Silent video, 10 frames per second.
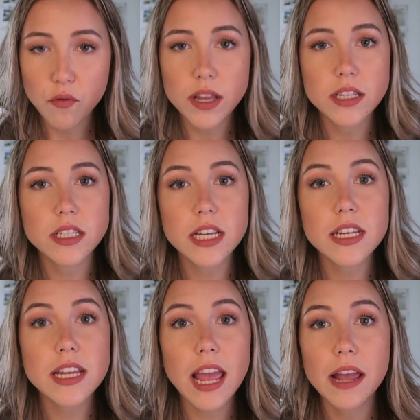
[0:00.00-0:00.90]
We
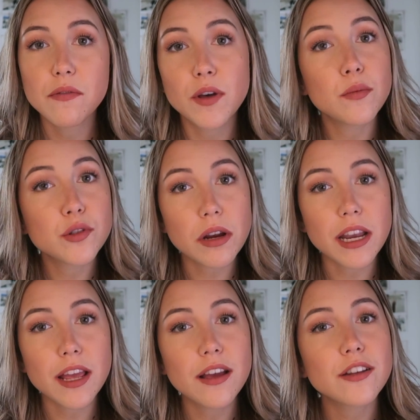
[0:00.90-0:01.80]
did a film
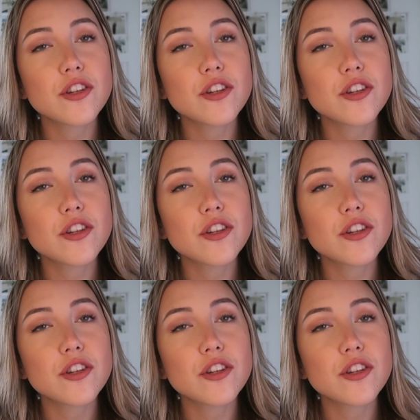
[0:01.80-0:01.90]
screening,